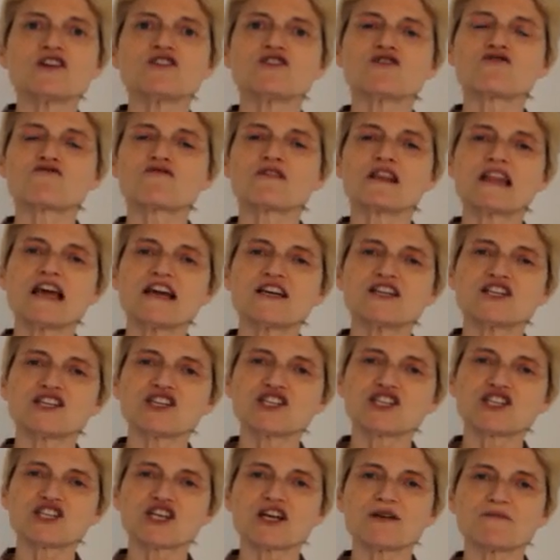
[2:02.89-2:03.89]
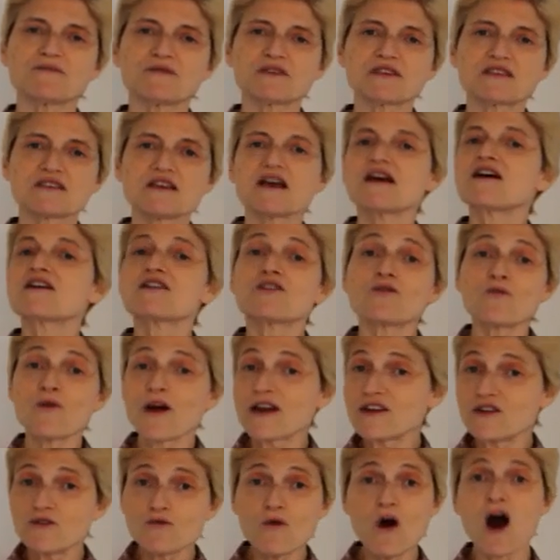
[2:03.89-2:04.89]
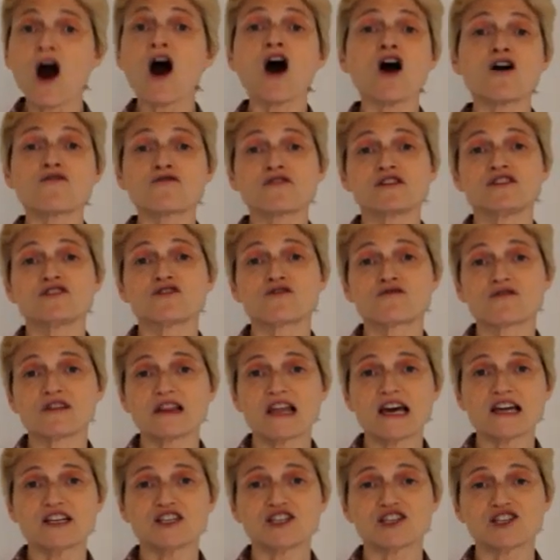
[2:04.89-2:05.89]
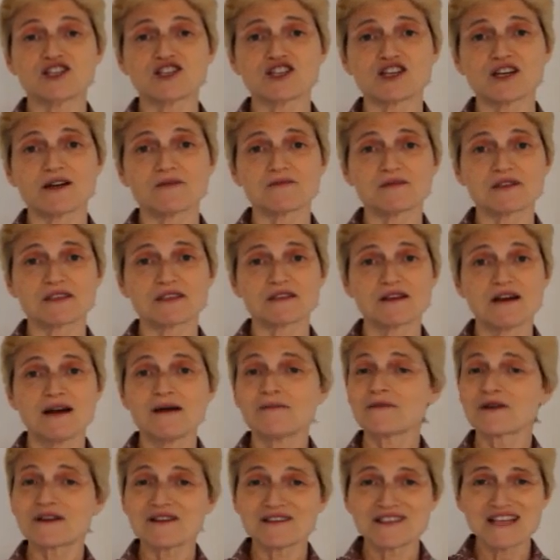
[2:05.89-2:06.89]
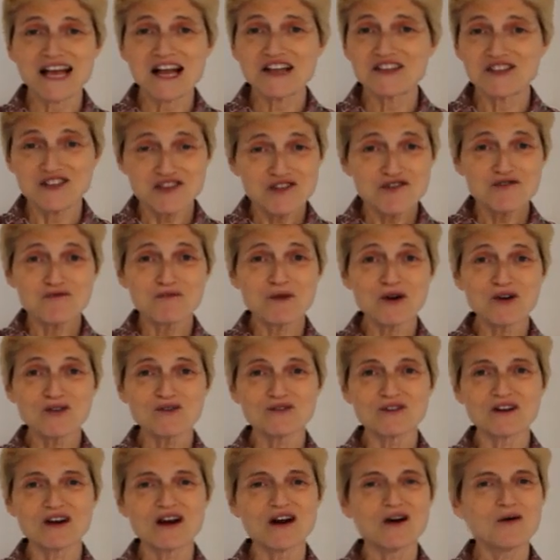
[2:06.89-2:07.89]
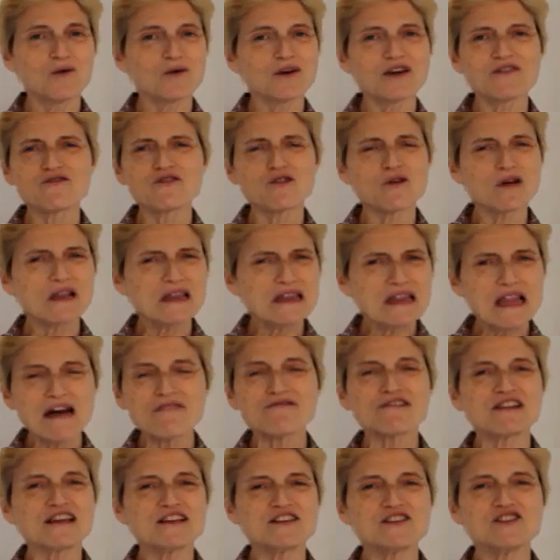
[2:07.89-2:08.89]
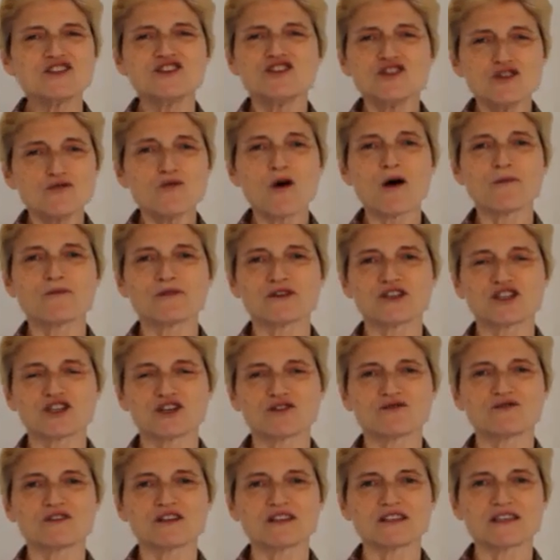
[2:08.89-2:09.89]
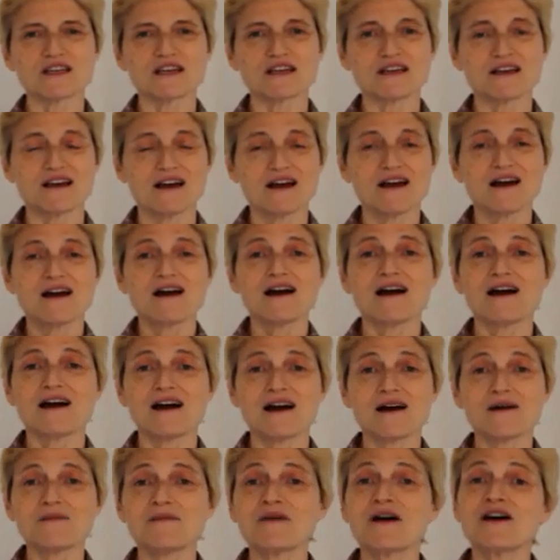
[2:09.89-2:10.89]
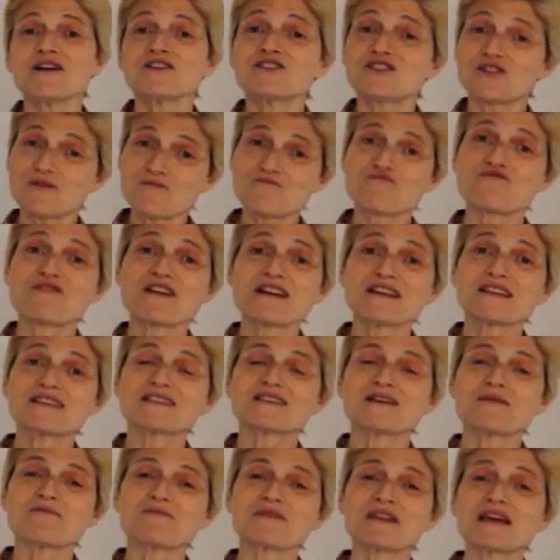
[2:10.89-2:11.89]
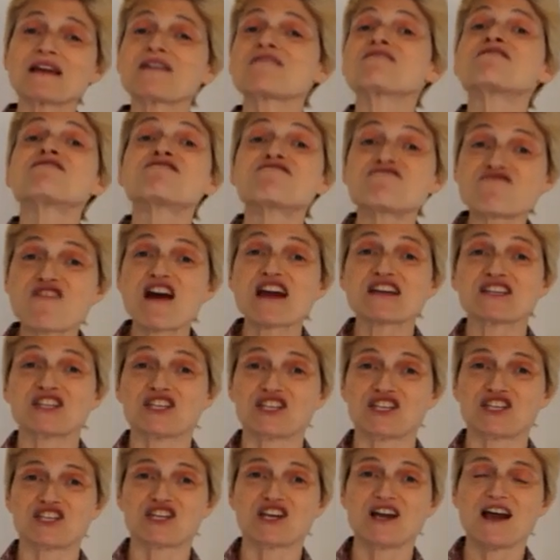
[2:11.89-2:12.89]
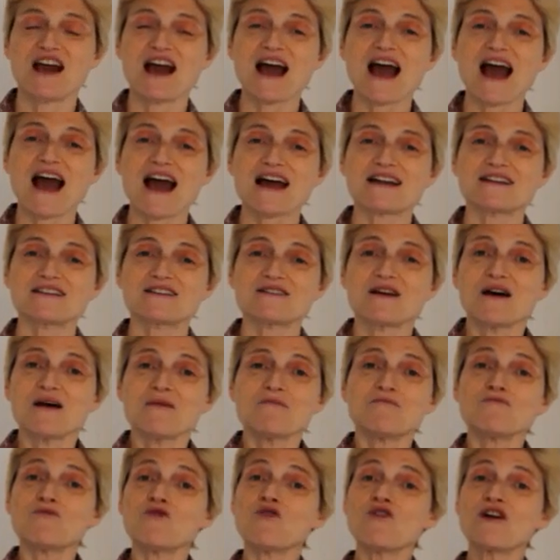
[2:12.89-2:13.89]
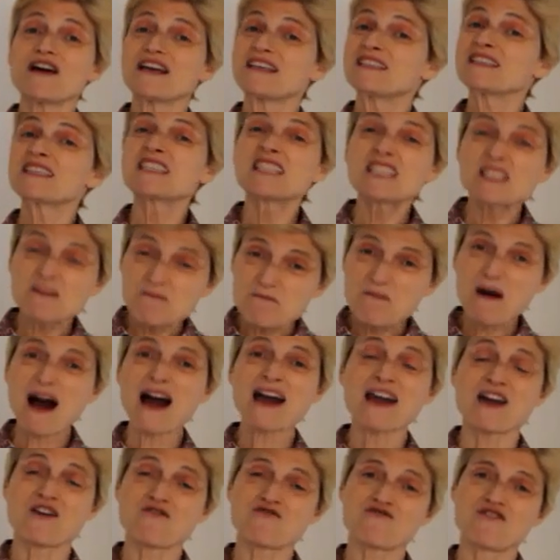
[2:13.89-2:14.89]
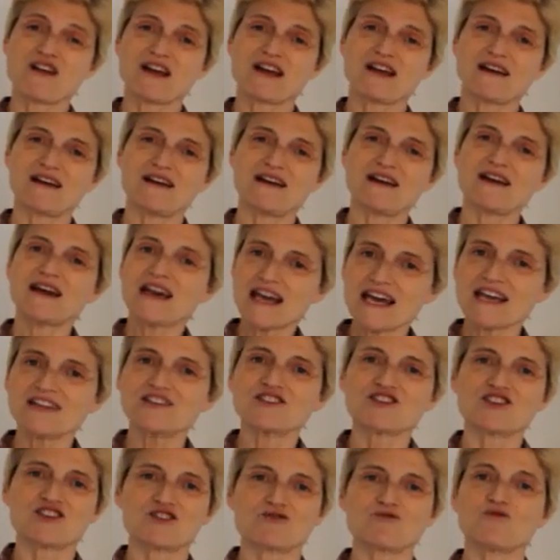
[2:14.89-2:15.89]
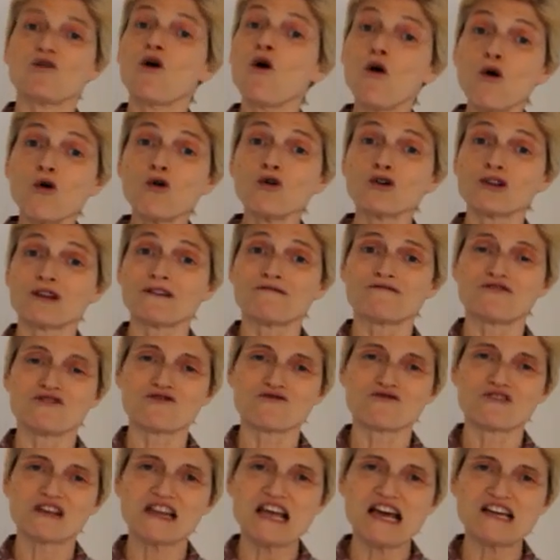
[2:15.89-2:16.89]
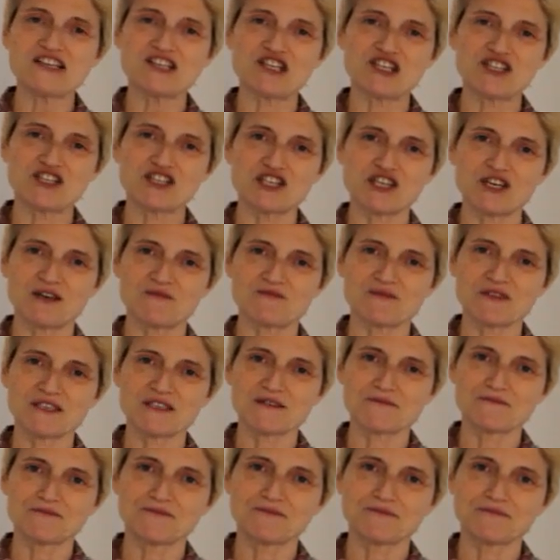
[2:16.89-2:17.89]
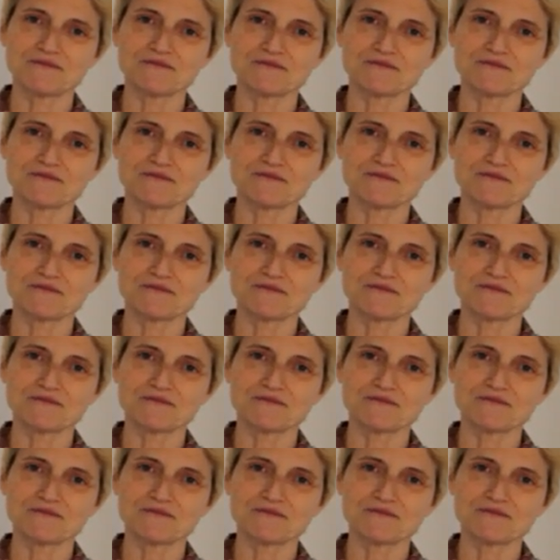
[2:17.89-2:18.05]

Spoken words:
at your relationships, the way you are in your relationships, because that new moon will give you a lovely new opportunity to bring something fresh and more inspiring into all of your relationships.